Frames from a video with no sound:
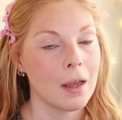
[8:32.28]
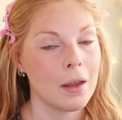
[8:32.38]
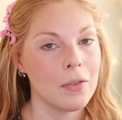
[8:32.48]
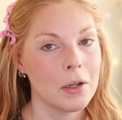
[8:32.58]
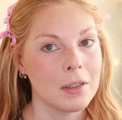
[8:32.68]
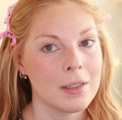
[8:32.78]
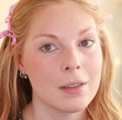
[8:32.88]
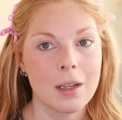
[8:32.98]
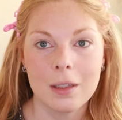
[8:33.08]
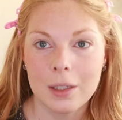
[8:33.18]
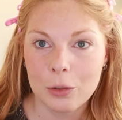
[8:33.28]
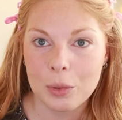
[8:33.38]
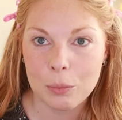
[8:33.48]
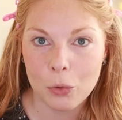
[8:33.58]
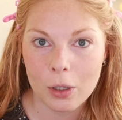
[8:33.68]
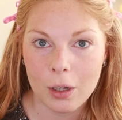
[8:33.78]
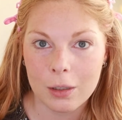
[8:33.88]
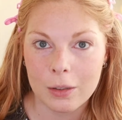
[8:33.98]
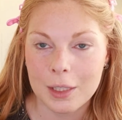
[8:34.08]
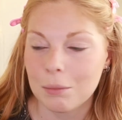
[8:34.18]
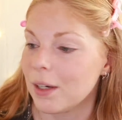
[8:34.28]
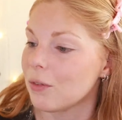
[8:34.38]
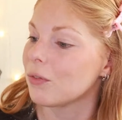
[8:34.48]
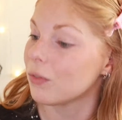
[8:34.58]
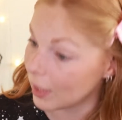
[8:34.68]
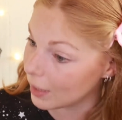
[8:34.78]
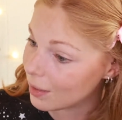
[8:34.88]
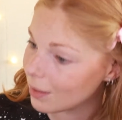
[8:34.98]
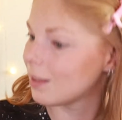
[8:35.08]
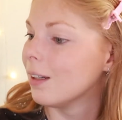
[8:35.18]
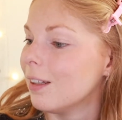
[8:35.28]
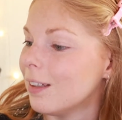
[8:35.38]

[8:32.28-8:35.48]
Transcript: And there is a little bit more color in my face.